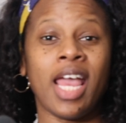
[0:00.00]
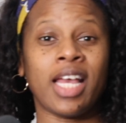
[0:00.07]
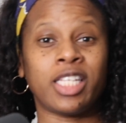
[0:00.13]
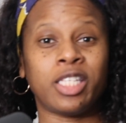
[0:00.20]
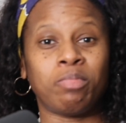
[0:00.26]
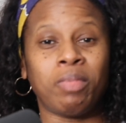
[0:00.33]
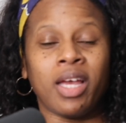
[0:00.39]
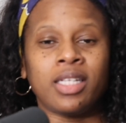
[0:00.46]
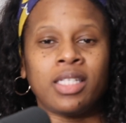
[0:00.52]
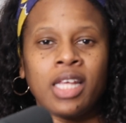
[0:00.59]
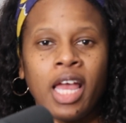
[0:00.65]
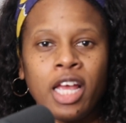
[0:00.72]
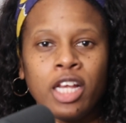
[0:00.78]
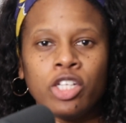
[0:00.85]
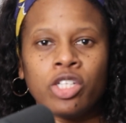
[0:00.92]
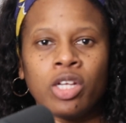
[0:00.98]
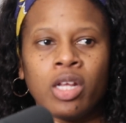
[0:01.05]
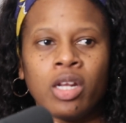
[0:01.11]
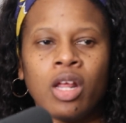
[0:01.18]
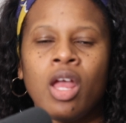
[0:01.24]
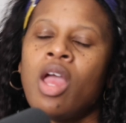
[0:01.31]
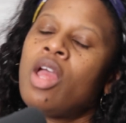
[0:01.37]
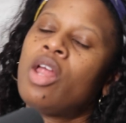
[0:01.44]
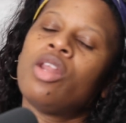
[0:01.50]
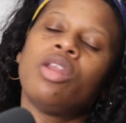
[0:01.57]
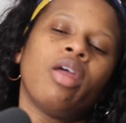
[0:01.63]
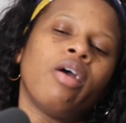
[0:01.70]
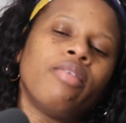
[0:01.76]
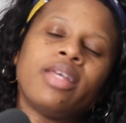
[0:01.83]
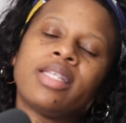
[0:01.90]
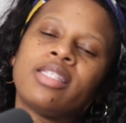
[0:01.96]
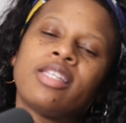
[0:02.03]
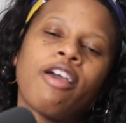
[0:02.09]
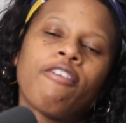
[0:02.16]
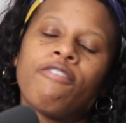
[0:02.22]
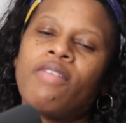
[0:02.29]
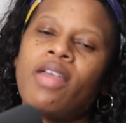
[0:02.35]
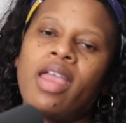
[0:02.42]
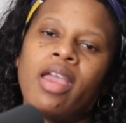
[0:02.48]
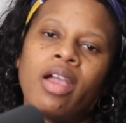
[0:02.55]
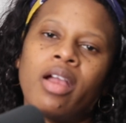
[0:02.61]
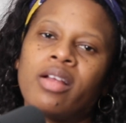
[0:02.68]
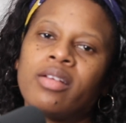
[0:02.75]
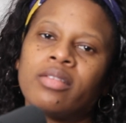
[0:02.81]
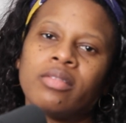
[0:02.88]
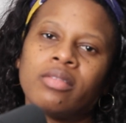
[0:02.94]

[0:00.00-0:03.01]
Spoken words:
expectation. No, that's not fair.